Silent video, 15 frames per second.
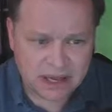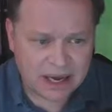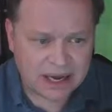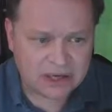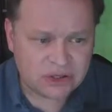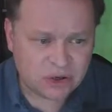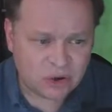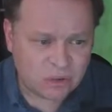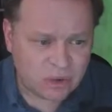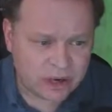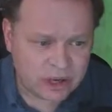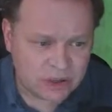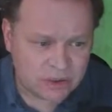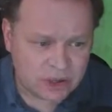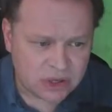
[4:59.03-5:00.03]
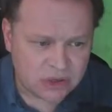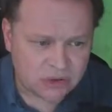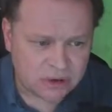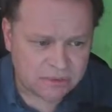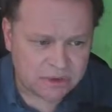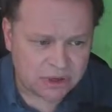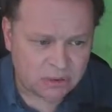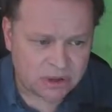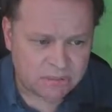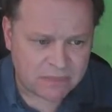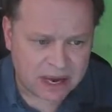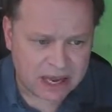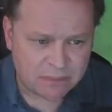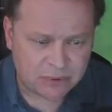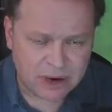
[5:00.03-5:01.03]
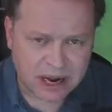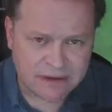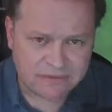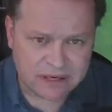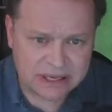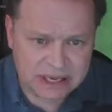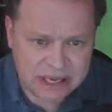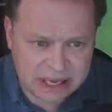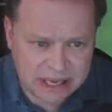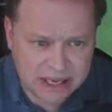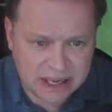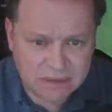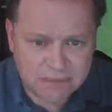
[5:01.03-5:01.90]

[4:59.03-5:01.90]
I don't want to encrypt it with my private key